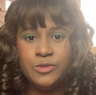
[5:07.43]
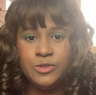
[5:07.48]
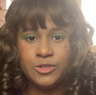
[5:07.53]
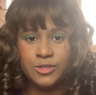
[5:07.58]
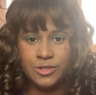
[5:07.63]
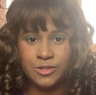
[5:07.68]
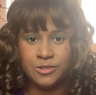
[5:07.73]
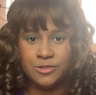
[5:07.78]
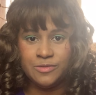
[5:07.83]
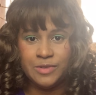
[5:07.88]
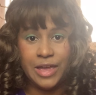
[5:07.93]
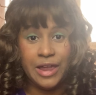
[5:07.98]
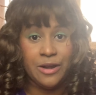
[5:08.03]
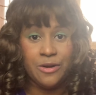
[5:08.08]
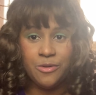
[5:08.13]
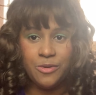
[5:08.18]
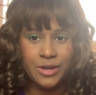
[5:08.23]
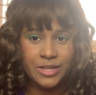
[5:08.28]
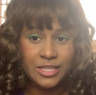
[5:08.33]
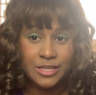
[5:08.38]
so I
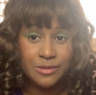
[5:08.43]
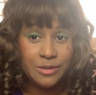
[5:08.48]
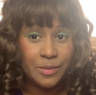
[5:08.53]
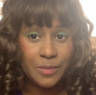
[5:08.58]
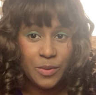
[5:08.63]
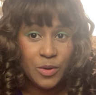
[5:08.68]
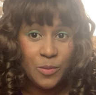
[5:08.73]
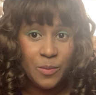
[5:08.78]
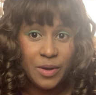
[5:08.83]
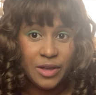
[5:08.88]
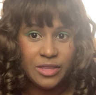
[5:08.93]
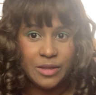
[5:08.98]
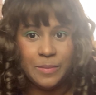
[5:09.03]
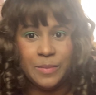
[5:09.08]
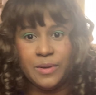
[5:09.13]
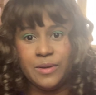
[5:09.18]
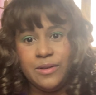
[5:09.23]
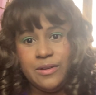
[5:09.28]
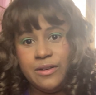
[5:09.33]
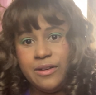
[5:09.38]
don't want them to poop on the
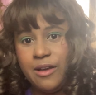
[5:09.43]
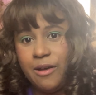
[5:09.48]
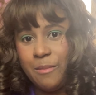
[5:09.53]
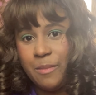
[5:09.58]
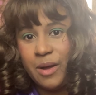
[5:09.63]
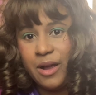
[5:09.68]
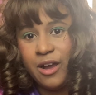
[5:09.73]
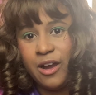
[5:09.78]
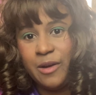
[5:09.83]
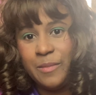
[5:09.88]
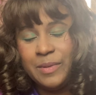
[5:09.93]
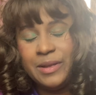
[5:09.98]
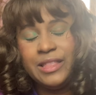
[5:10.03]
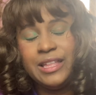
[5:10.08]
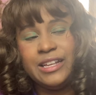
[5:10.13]
carpet.